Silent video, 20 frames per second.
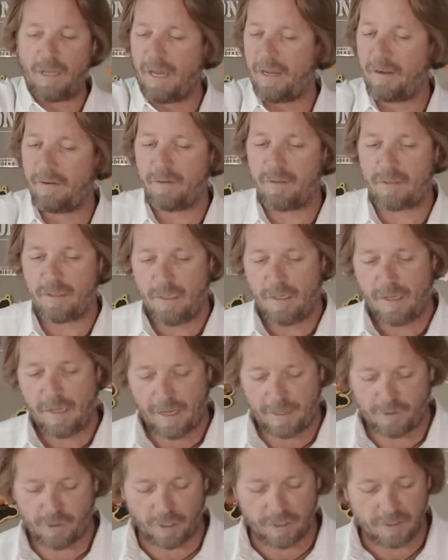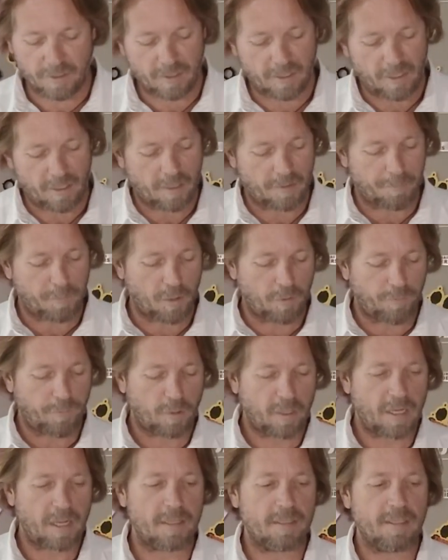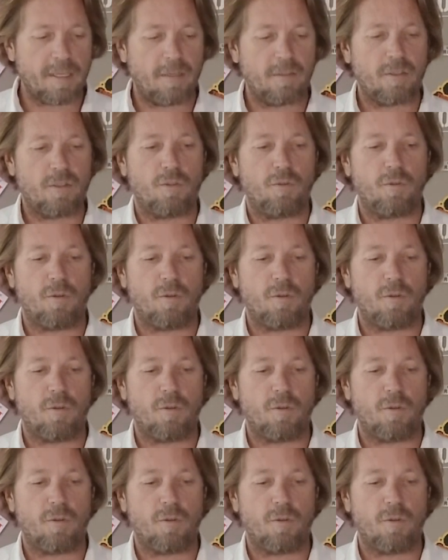And as you can see, the beautiful cutouts